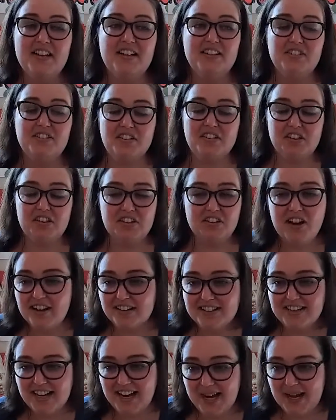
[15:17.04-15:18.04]
took a long
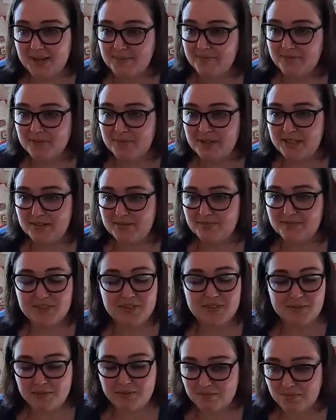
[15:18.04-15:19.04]
time for me
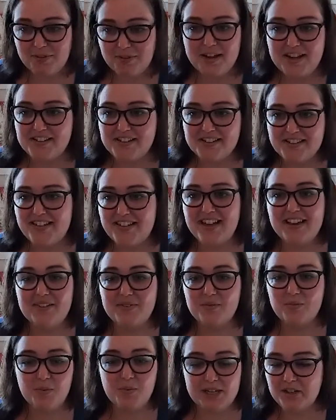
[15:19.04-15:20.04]
to embrace that
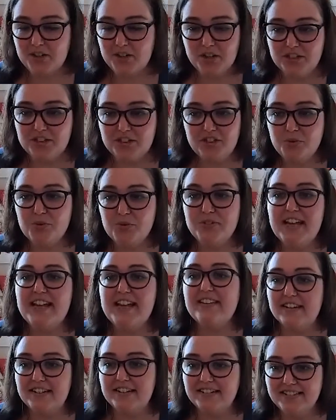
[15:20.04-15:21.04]
we could do
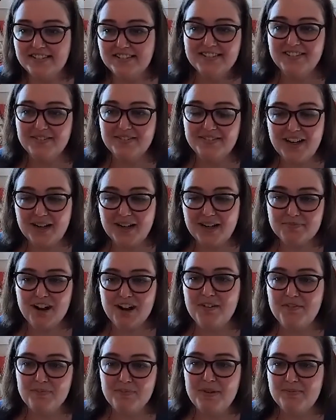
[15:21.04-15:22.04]
data.
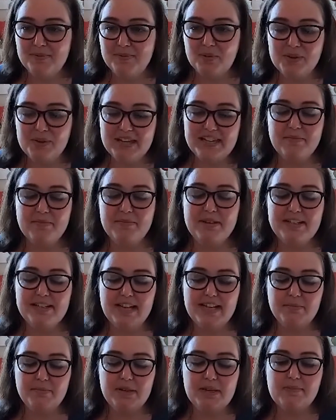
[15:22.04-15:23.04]
Nonprofit people, we can be
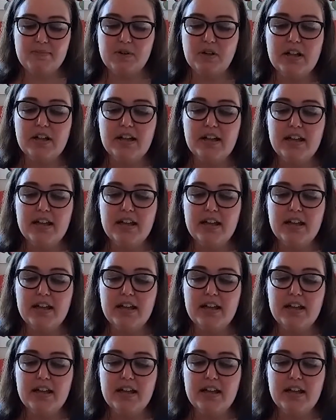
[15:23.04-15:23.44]
data people.